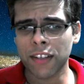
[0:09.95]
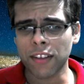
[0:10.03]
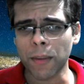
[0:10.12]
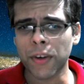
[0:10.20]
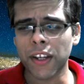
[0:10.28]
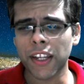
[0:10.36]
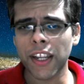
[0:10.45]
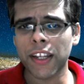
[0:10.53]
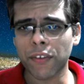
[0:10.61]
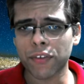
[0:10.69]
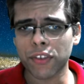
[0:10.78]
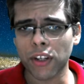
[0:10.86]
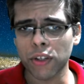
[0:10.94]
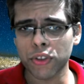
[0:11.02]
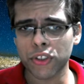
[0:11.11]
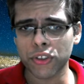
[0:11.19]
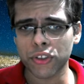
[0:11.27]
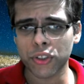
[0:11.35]
some creative
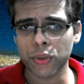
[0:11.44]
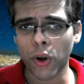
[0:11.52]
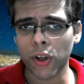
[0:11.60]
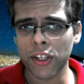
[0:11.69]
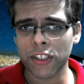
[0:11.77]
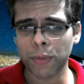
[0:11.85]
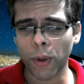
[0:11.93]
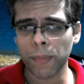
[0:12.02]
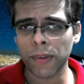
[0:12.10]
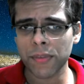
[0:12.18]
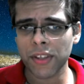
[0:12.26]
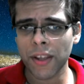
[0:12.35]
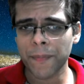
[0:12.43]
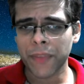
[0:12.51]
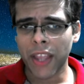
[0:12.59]
solutions to all his problems,